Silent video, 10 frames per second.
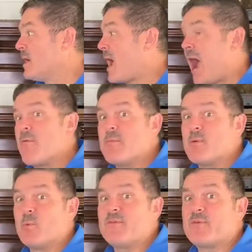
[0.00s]
I remember
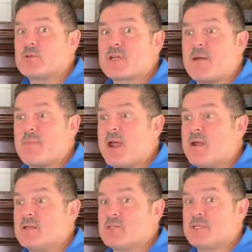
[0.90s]
when we first got
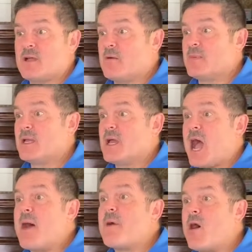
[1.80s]
married, she told me,
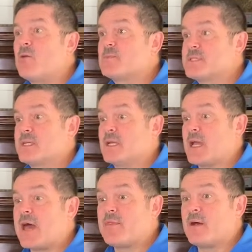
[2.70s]
"I'm homesick."
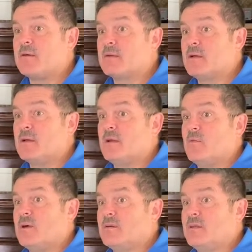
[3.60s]
I thought,
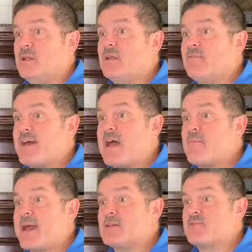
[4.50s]
well, you live 5
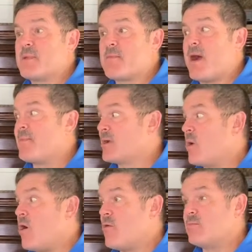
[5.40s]
miles from your mama, go
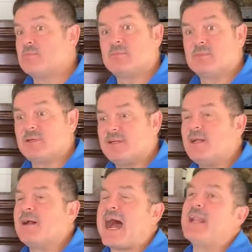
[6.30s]
home.
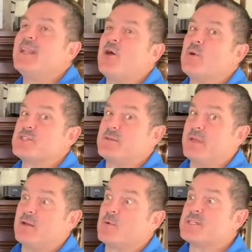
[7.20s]
I didn't know what she
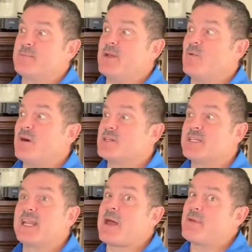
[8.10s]
meant. What she meant was she
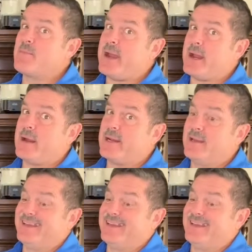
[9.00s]
didn't like being married.